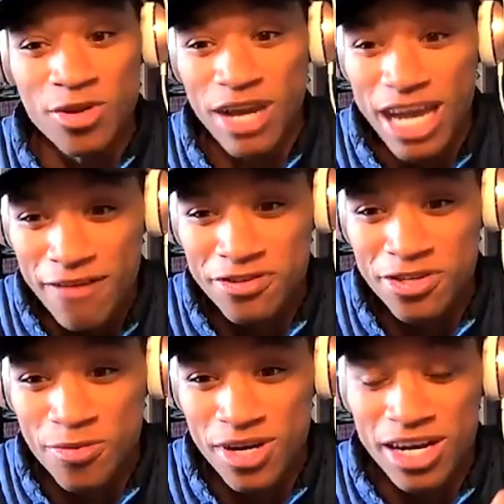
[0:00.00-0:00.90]
you have
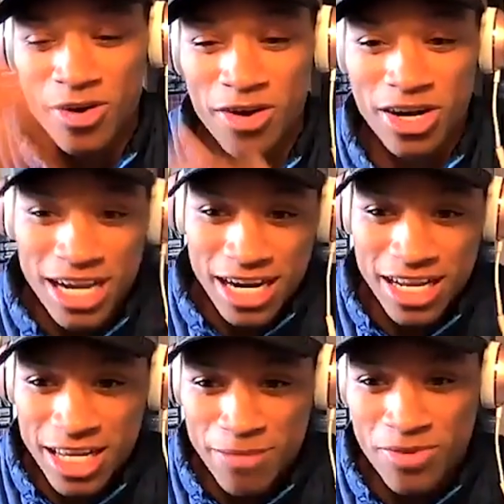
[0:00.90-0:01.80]
to win in order to kind
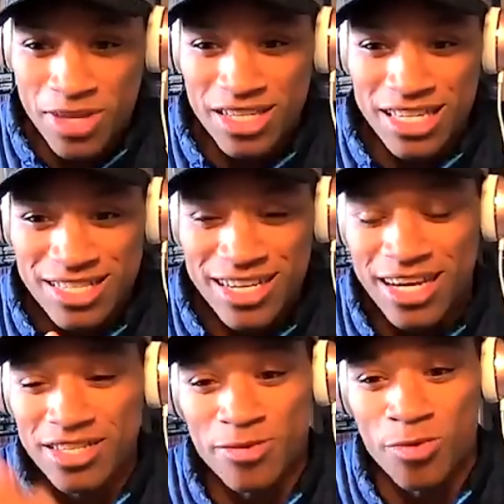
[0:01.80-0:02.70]
of keep things as
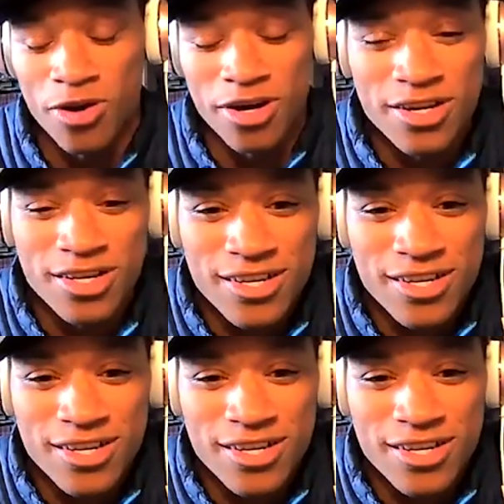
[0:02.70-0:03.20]
tight as they were.